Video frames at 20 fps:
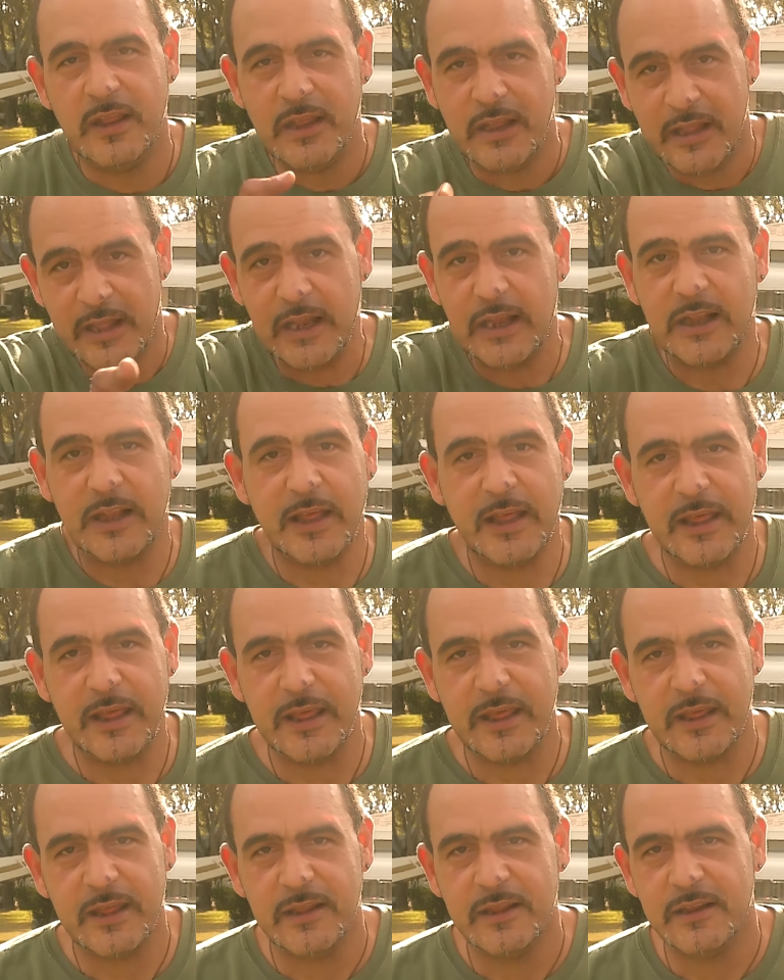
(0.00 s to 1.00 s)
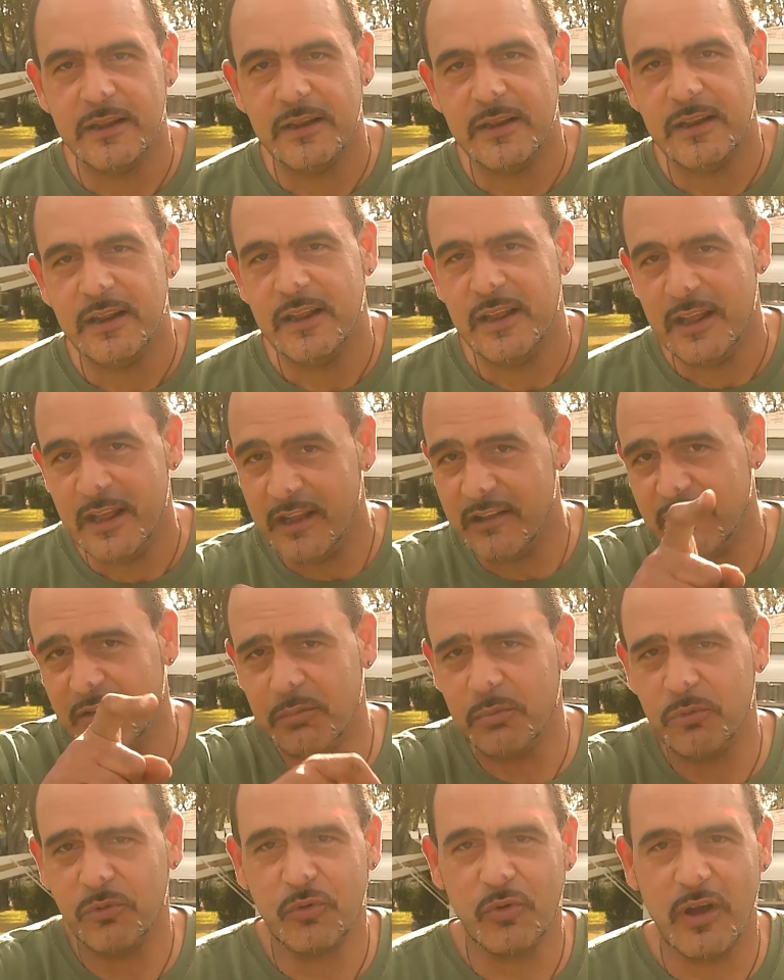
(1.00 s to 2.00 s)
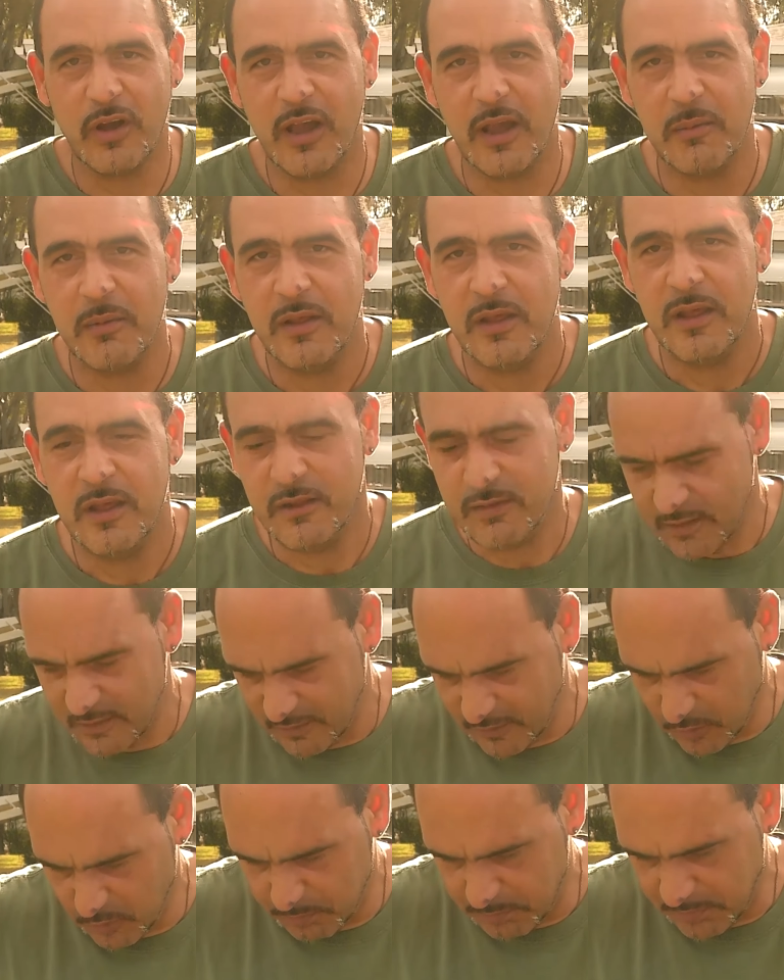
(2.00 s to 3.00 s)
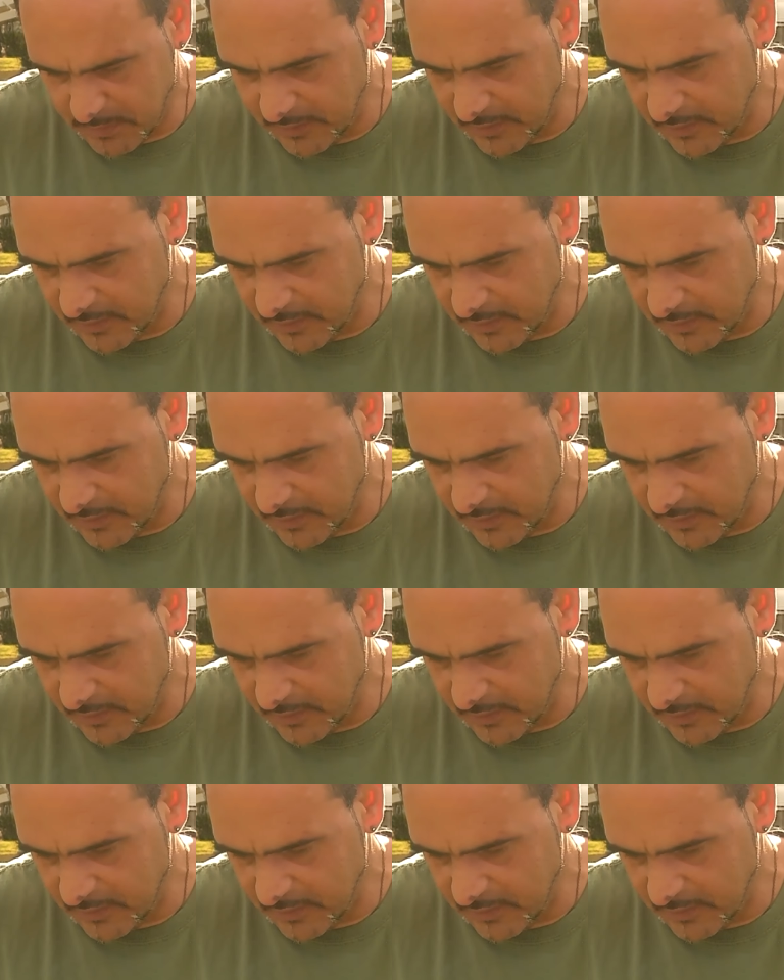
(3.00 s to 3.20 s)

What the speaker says: hit like, hit subscribe, hit that little belly